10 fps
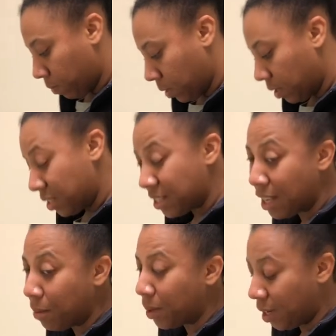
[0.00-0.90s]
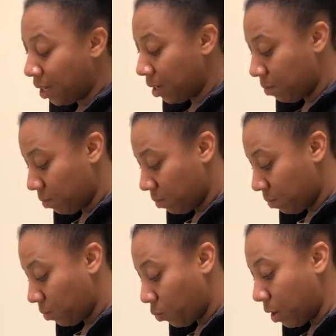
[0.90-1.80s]
At this time again,
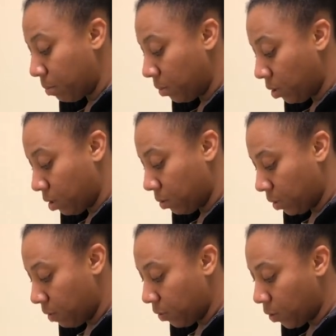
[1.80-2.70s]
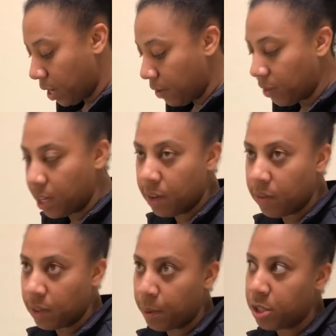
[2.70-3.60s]
like, even though I haven't given
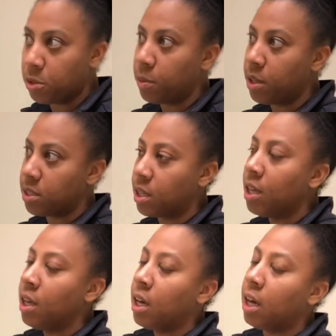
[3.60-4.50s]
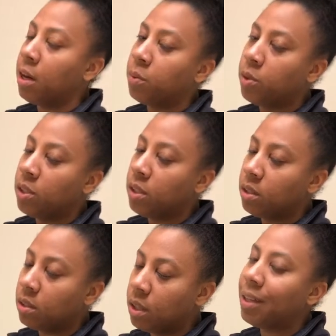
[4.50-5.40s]
the patient medicine, I
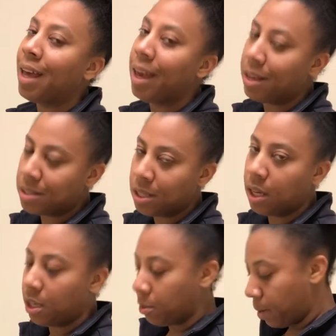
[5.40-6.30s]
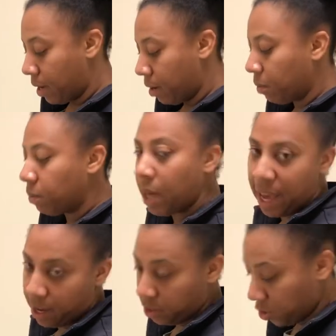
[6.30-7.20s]
would ask again about
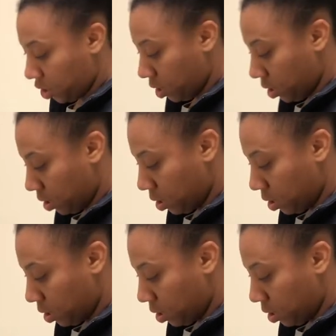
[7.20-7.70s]
allergies.